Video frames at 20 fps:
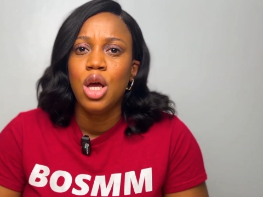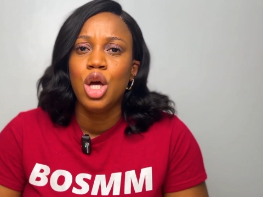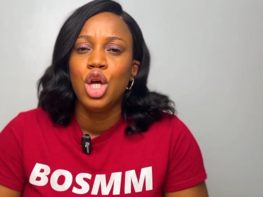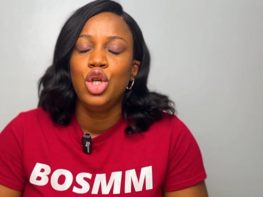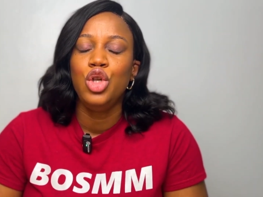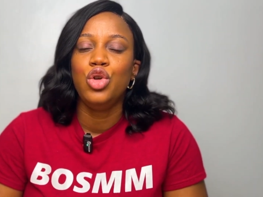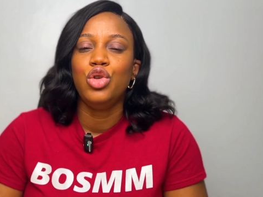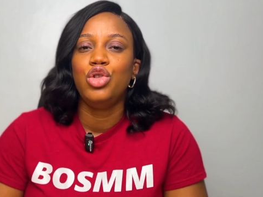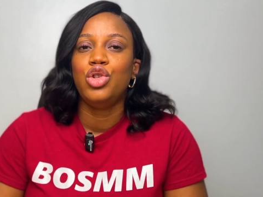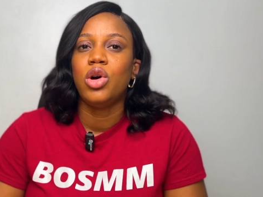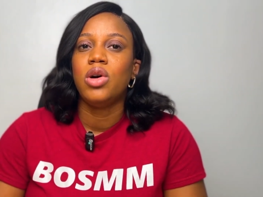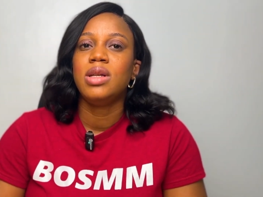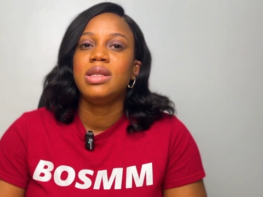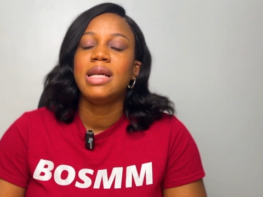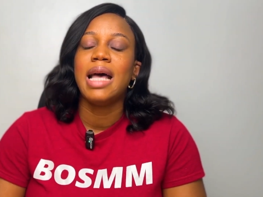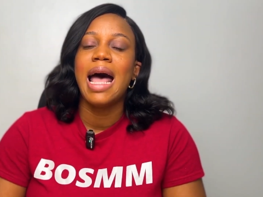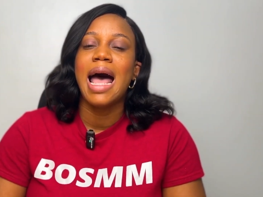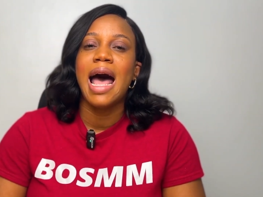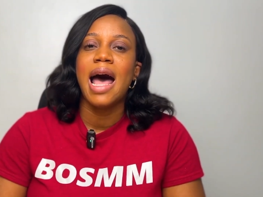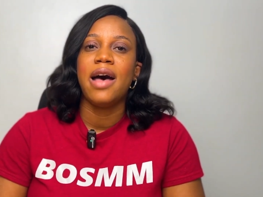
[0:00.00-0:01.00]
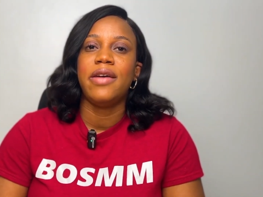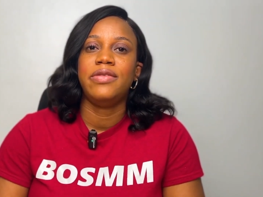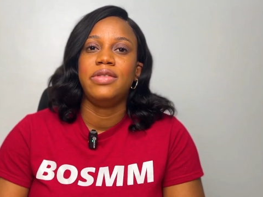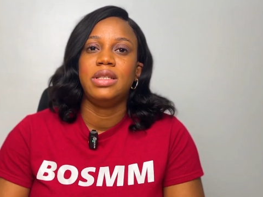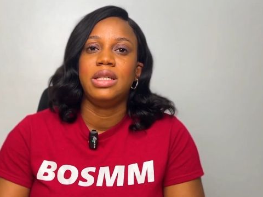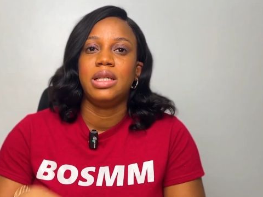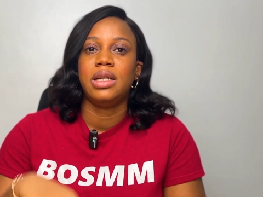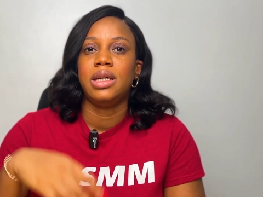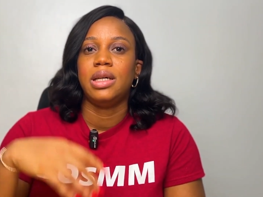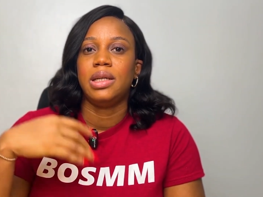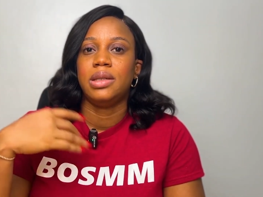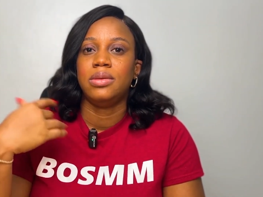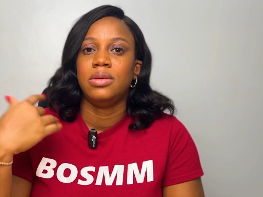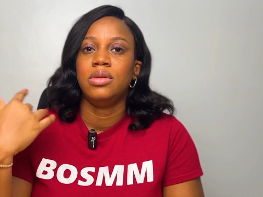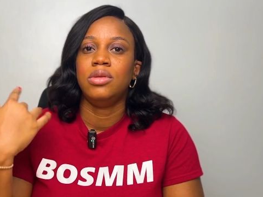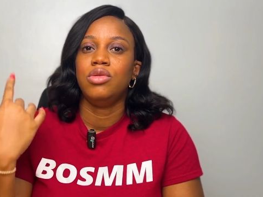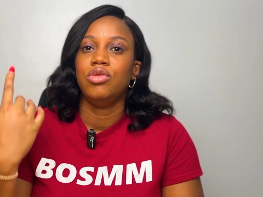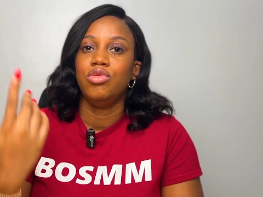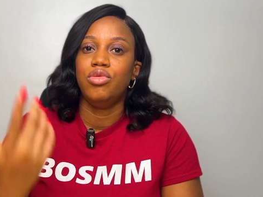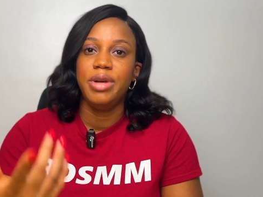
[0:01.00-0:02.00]
You don't have the
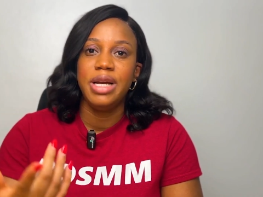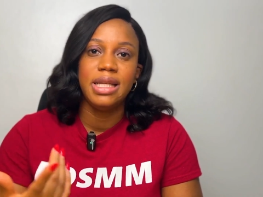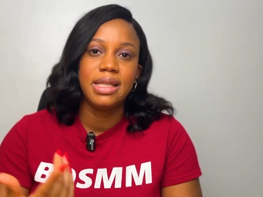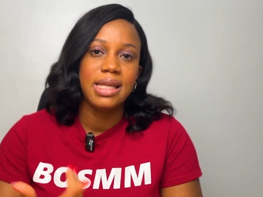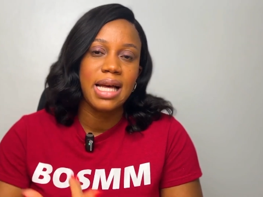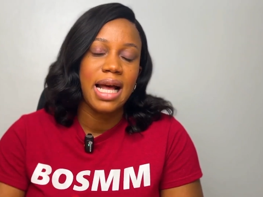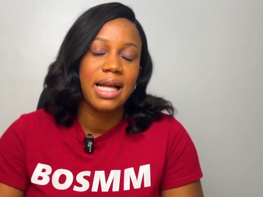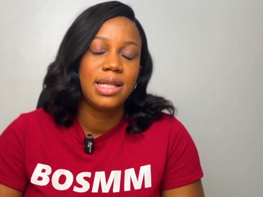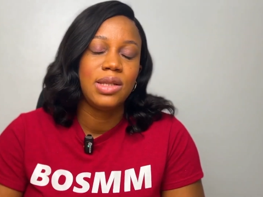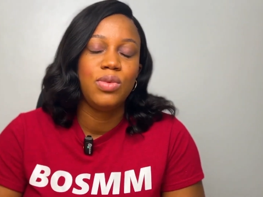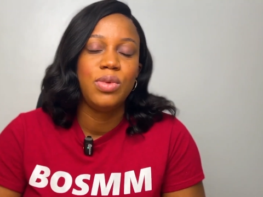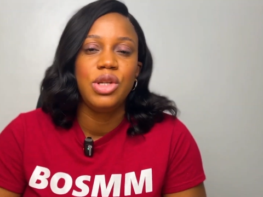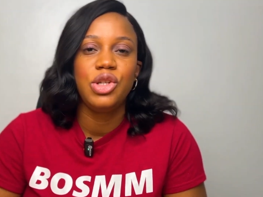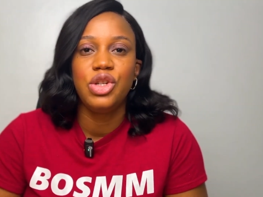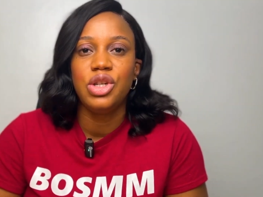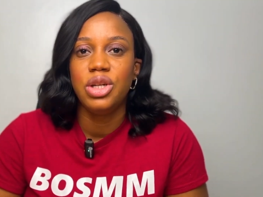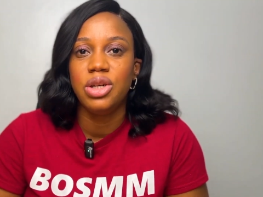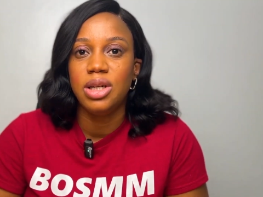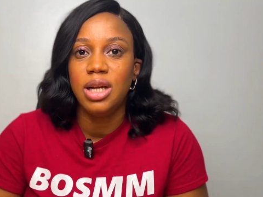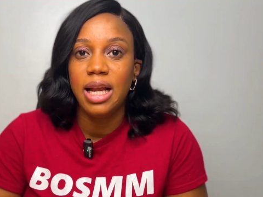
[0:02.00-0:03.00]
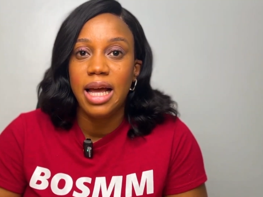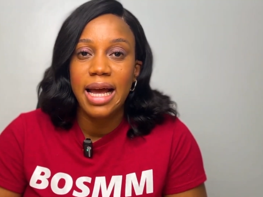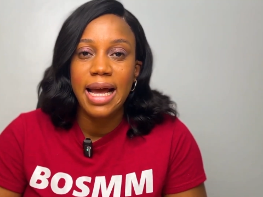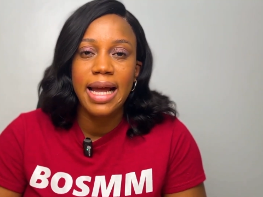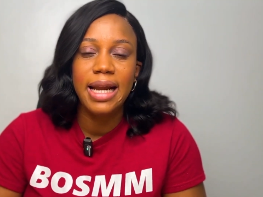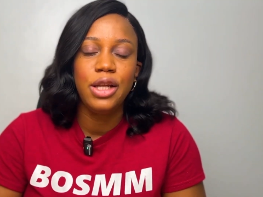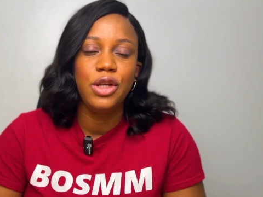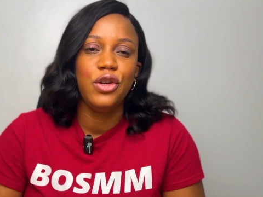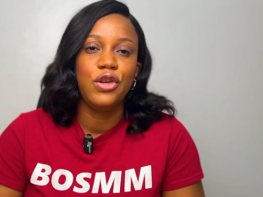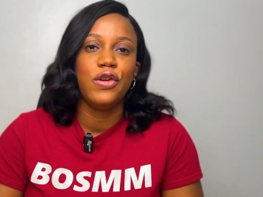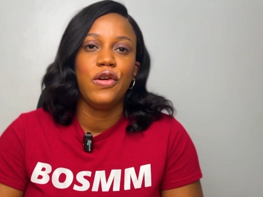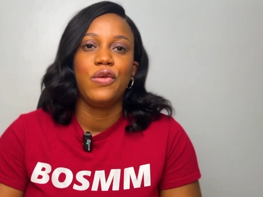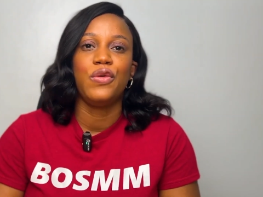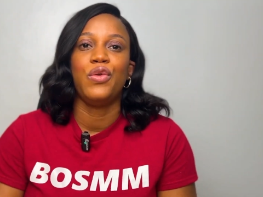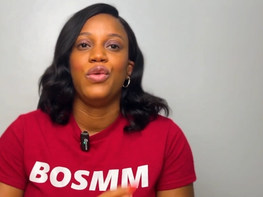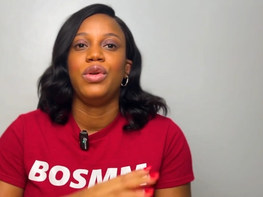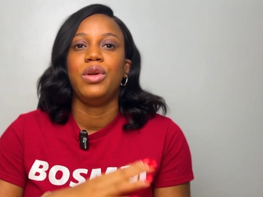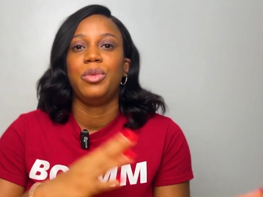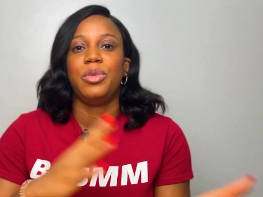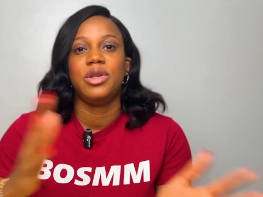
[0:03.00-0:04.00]
rate at which they'll learn. You don't
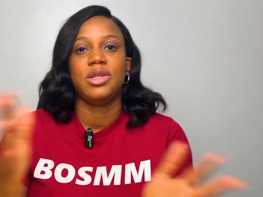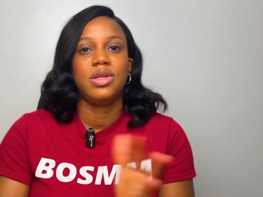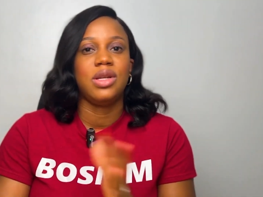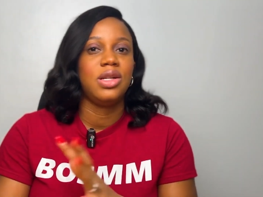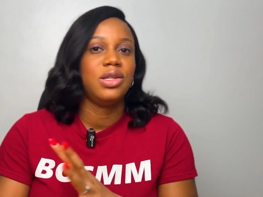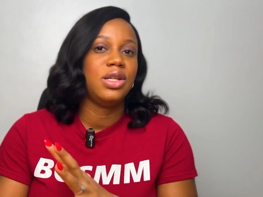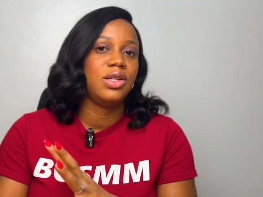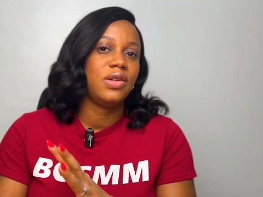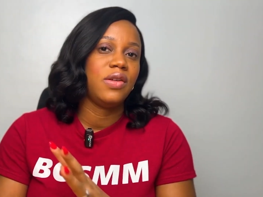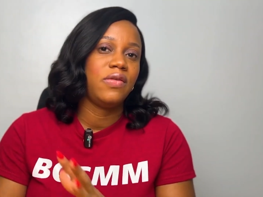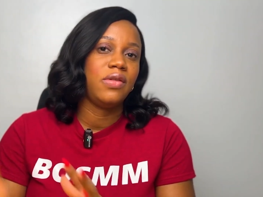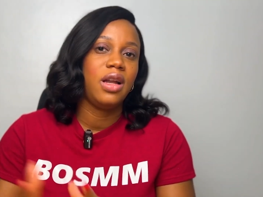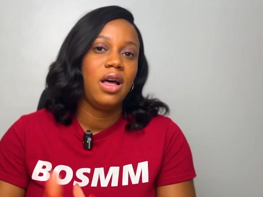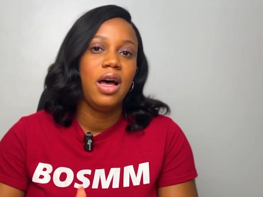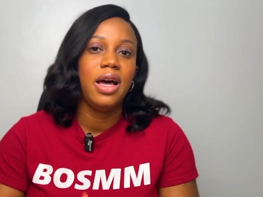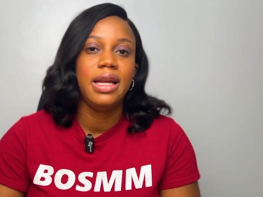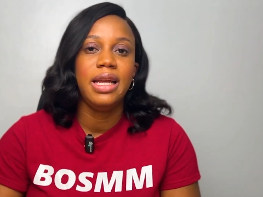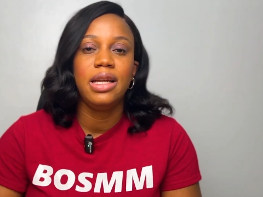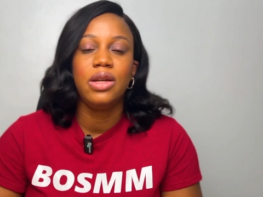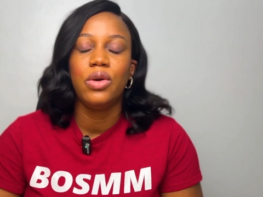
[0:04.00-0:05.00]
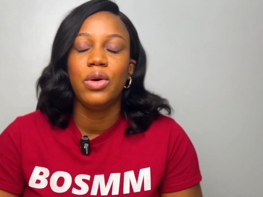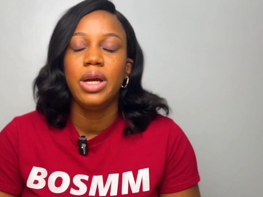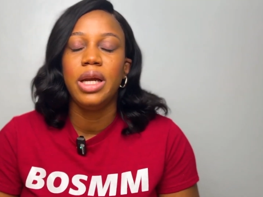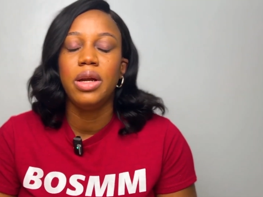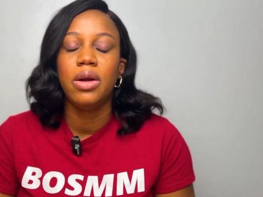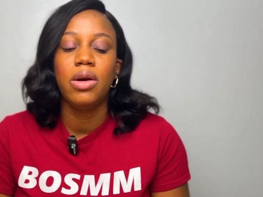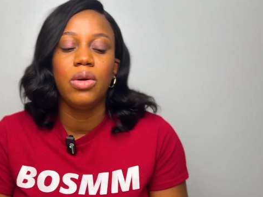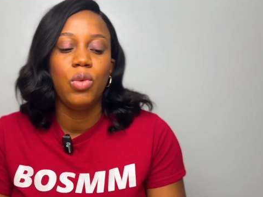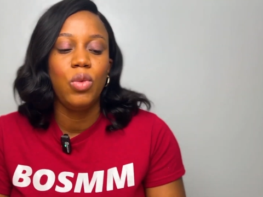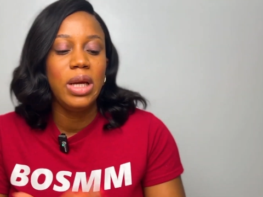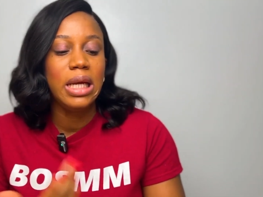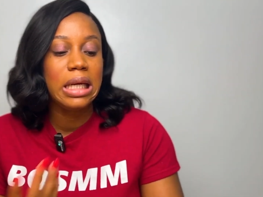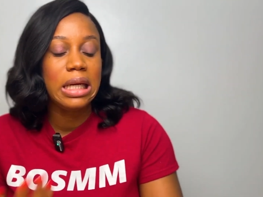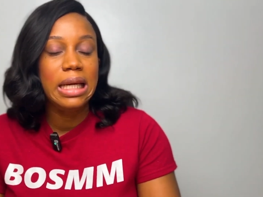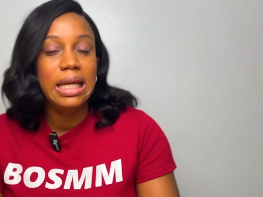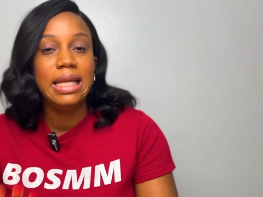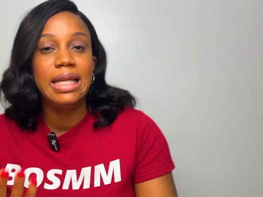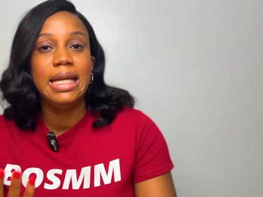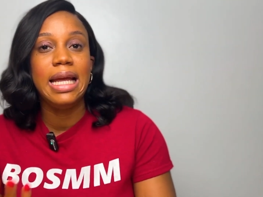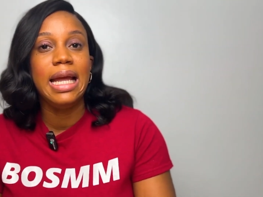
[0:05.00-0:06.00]
know the percentage of learning going on
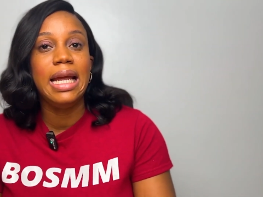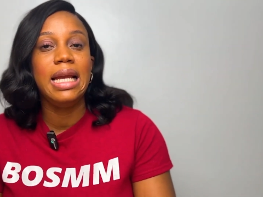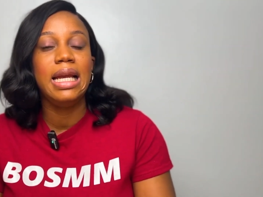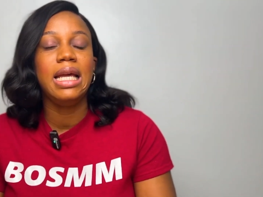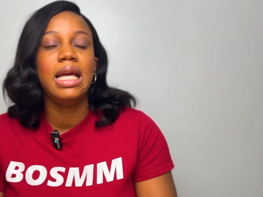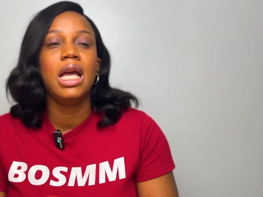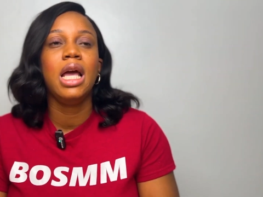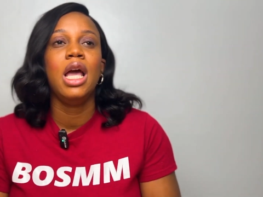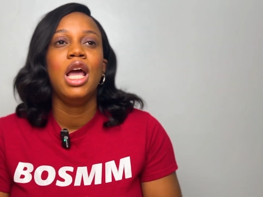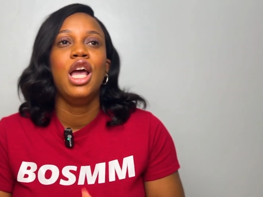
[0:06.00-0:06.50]
weekly, daily.